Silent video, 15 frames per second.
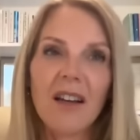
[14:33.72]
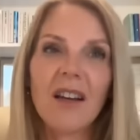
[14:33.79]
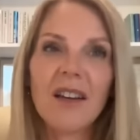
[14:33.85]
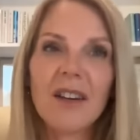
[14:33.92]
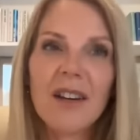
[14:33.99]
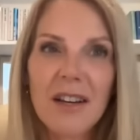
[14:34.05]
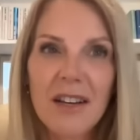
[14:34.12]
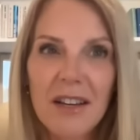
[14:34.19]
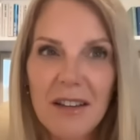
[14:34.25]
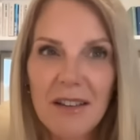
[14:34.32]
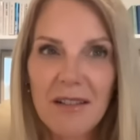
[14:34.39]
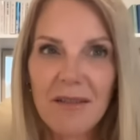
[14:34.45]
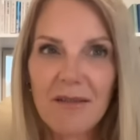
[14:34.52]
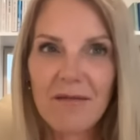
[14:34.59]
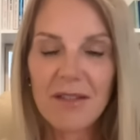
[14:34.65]
And I
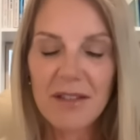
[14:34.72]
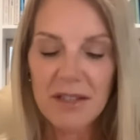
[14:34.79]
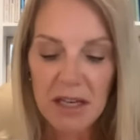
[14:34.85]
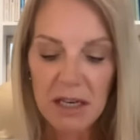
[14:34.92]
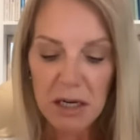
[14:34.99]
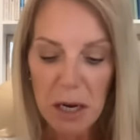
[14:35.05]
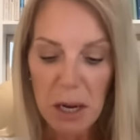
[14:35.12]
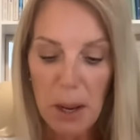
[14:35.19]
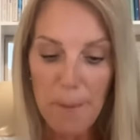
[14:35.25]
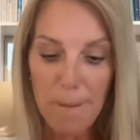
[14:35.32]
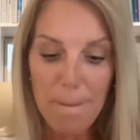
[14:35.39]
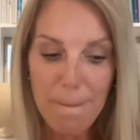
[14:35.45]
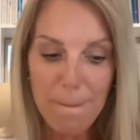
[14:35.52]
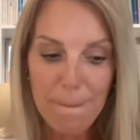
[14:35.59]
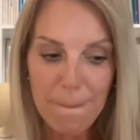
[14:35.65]
said, I
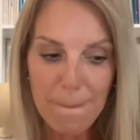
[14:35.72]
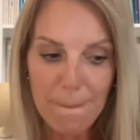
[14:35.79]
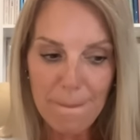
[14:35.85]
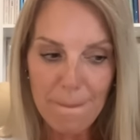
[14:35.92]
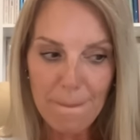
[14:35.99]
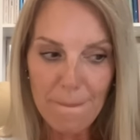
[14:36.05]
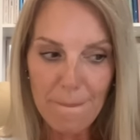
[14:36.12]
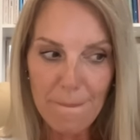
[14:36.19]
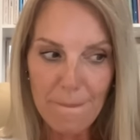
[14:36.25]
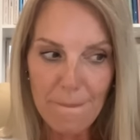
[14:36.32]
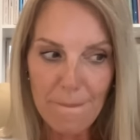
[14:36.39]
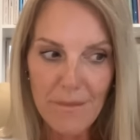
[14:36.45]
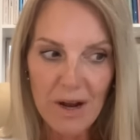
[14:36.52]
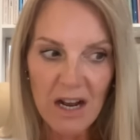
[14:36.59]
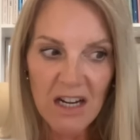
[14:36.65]

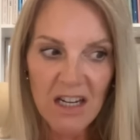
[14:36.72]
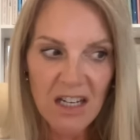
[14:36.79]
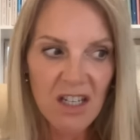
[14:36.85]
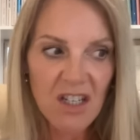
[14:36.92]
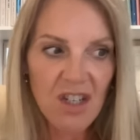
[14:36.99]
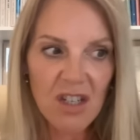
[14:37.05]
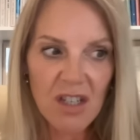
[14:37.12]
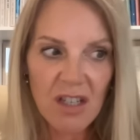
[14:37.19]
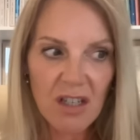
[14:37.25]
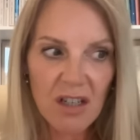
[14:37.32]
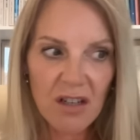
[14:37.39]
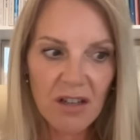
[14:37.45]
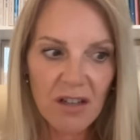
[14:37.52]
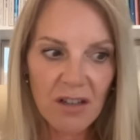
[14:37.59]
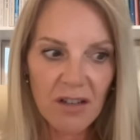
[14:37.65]
need you to
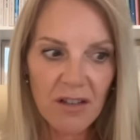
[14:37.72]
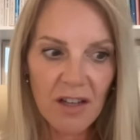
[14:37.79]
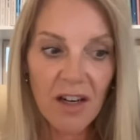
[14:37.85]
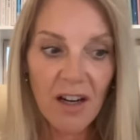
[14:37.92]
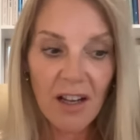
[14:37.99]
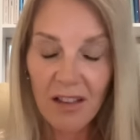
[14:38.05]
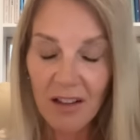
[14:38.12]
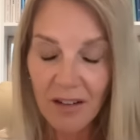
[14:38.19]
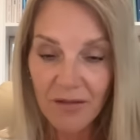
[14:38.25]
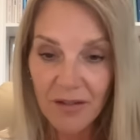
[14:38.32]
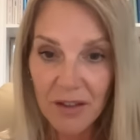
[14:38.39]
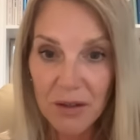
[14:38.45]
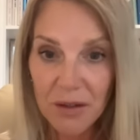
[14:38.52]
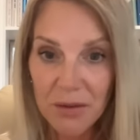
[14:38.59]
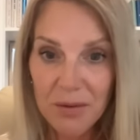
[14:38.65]
know that I love
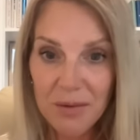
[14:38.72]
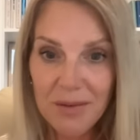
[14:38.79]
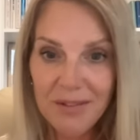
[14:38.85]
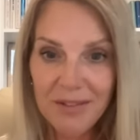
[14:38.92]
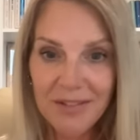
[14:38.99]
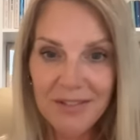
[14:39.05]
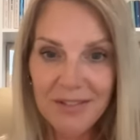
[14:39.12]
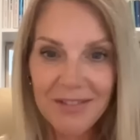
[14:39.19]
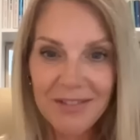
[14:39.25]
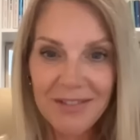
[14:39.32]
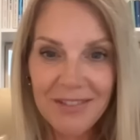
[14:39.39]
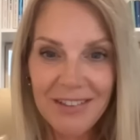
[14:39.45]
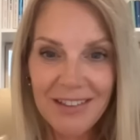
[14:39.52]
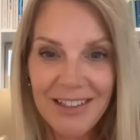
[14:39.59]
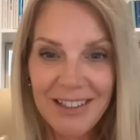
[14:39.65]
you,
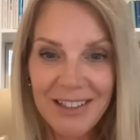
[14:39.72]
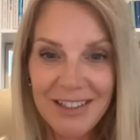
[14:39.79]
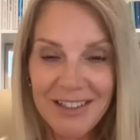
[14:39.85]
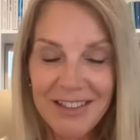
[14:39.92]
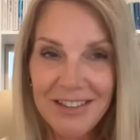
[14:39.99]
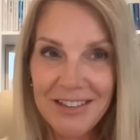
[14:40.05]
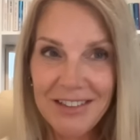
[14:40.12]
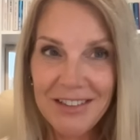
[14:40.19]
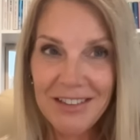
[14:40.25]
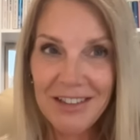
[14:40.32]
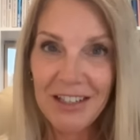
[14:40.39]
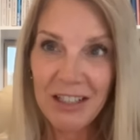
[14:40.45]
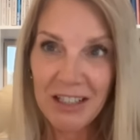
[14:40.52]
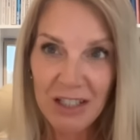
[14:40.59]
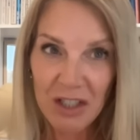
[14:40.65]
and
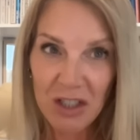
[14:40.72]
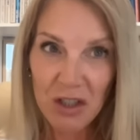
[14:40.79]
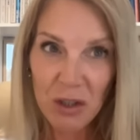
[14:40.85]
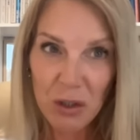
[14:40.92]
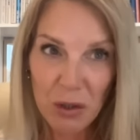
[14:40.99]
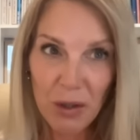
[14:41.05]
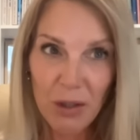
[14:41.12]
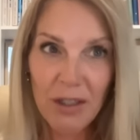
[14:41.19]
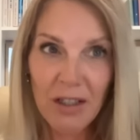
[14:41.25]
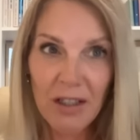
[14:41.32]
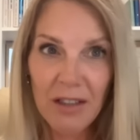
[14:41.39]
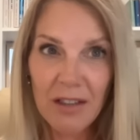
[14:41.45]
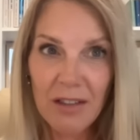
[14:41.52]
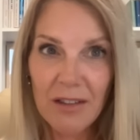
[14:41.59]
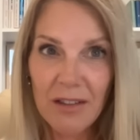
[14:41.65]
I need you to know
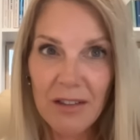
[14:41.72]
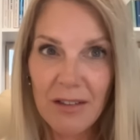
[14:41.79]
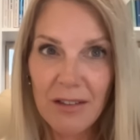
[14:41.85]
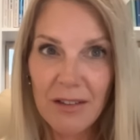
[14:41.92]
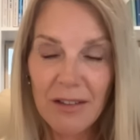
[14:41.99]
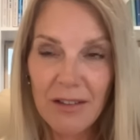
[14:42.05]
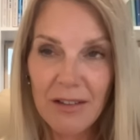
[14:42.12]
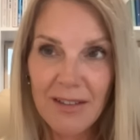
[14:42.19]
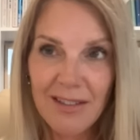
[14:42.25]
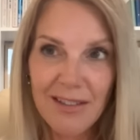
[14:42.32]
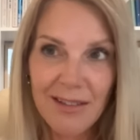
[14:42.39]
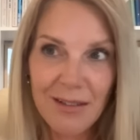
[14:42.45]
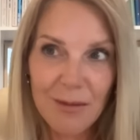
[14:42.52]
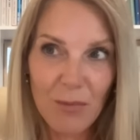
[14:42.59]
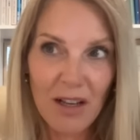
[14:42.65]
that this
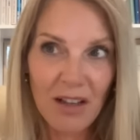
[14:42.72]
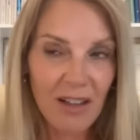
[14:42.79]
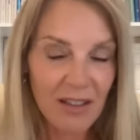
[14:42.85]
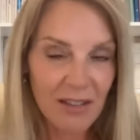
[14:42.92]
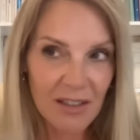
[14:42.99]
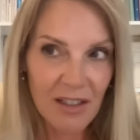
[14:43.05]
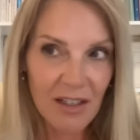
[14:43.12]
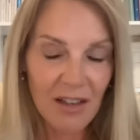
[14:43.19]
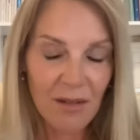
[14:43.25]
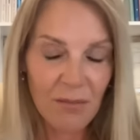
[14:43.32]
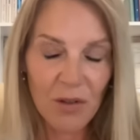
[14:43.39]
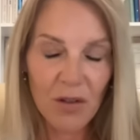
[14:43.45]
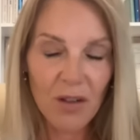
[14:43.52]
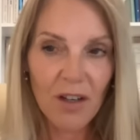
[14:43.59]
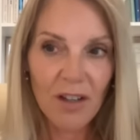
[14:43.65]
is my last day. I'm
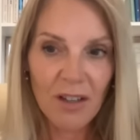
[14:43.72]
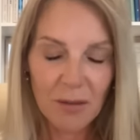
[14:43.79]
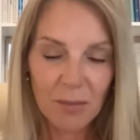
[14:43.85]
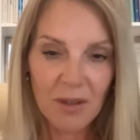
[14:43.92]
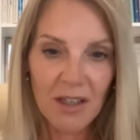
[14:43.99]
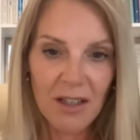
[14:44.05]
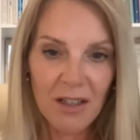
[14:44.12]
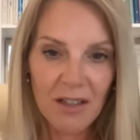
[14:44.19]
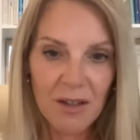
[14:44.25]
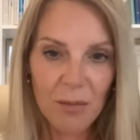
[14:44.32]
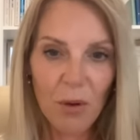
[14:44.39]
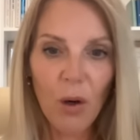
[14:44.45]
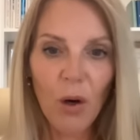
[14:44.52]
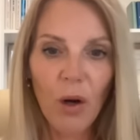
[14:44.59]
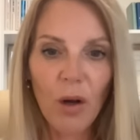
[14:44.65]
not going to be here
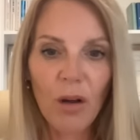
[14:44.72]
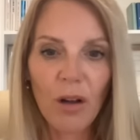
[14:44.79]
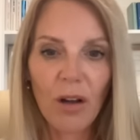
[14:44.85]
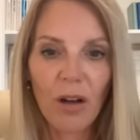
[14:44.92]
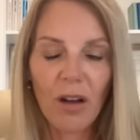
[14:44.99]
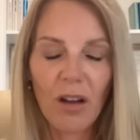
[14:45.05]
tomorrow.